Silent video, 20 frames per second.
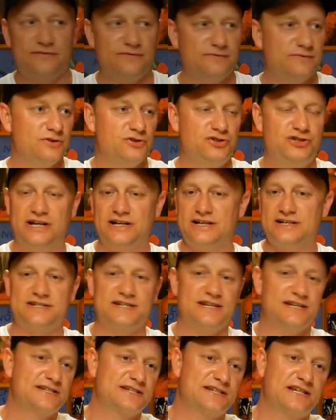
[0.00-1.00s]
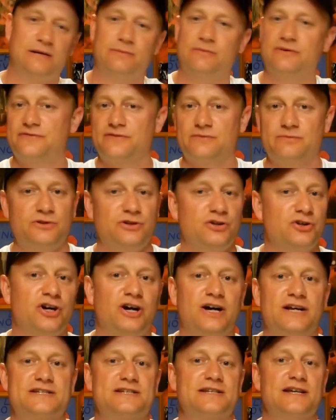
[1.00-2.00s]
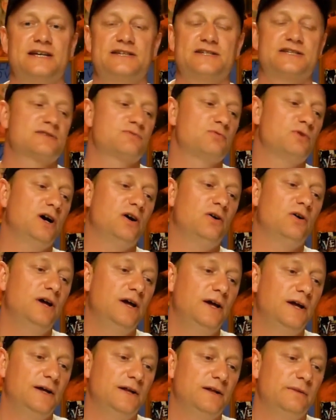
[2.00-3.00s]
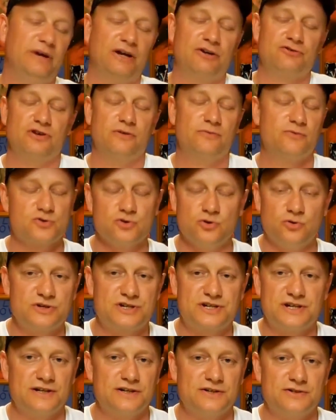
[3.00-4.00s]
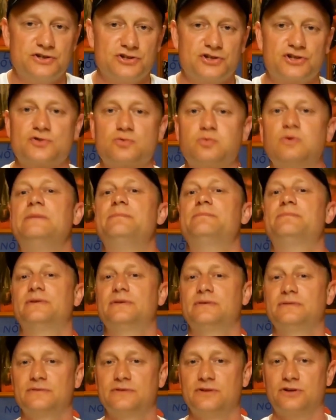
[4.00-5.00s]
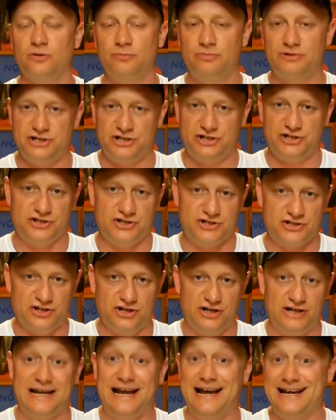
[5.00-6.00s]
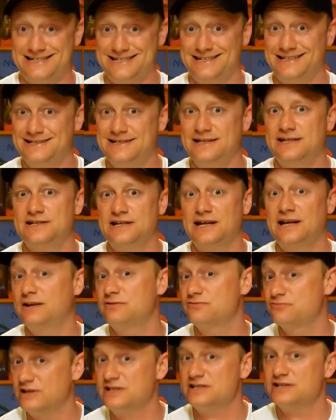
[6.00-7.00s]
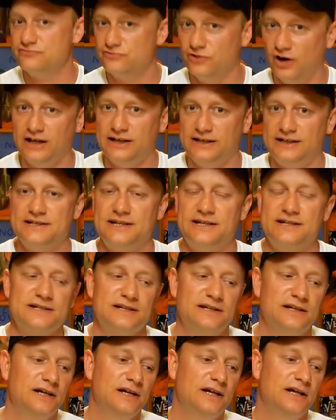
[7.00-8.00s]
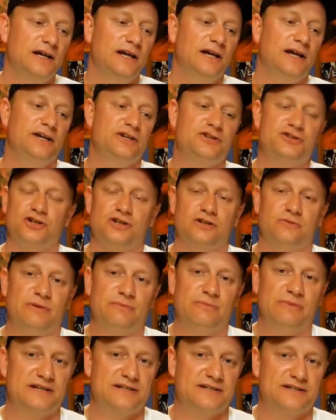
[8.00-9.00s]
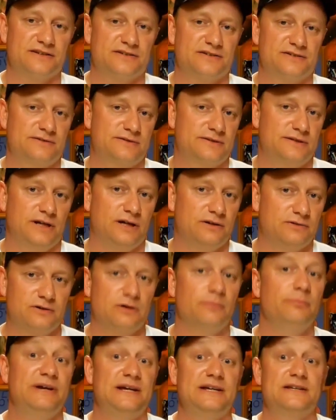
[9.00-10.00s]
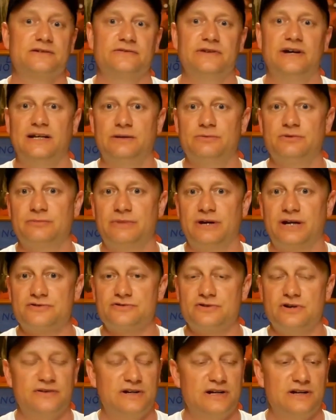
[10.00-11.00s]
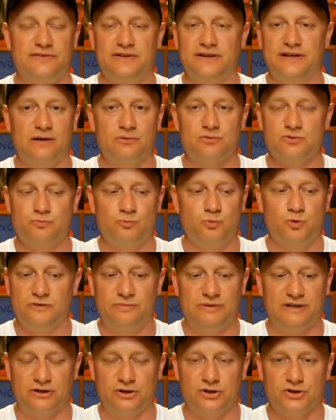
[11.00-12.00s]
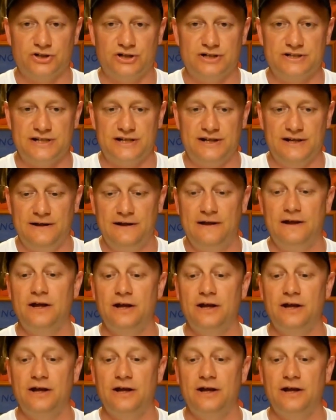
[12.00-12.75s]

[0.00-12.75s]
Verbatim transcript: of Genesis coming from the United States as well, Mega Drive was always going to just sweep the competition aside, as it did, and as it rightly did. It shouldn't have been made to, you know, compete directly with the Mega Drive. I don't think that would, would have been a good idea.